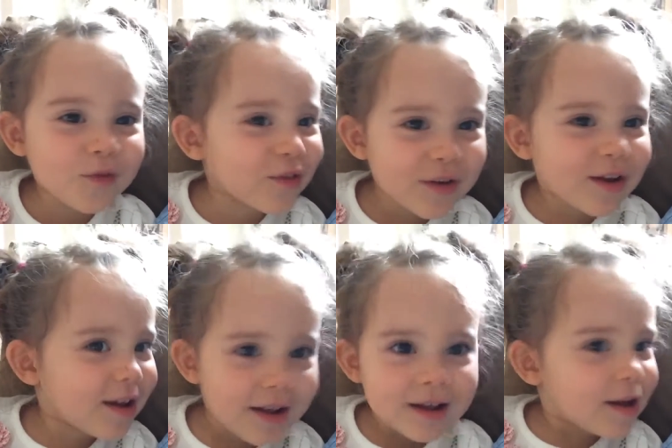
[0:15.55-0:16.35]
so you
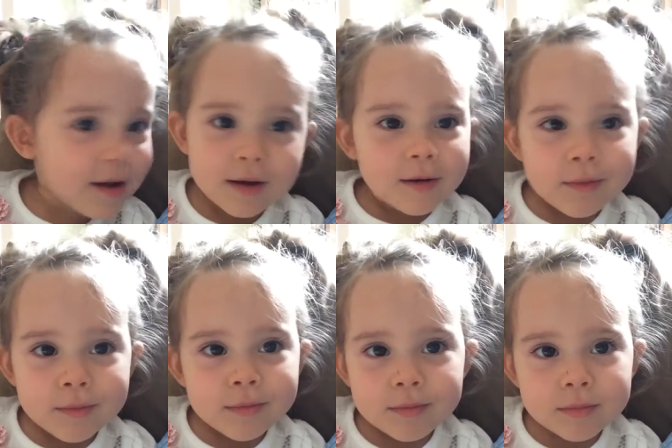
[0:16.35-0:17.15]
helped him carry
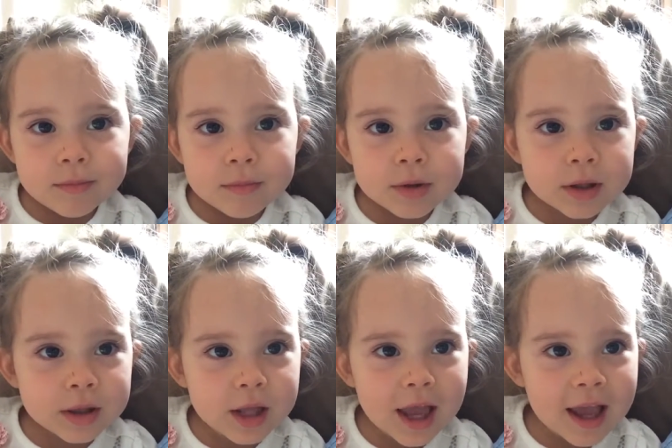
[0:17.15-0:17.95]
things?
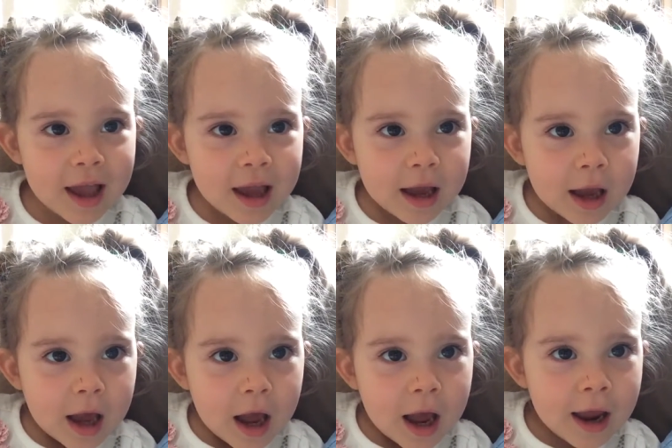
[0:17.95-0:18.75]

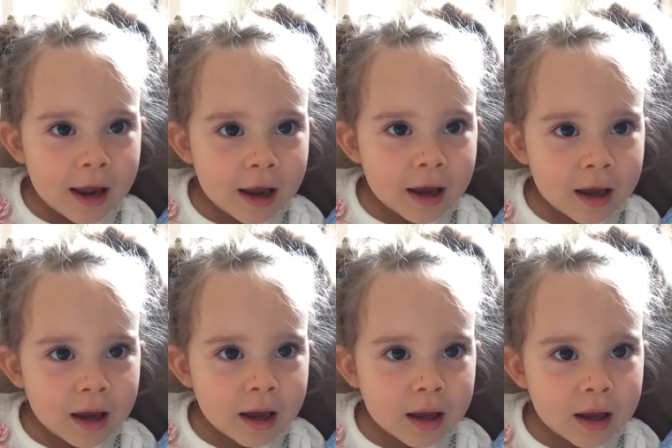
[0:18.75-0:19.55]
And hand him
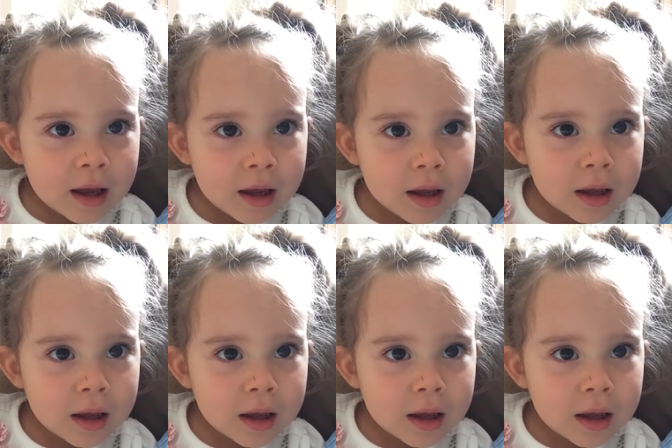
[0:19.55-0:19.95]
things?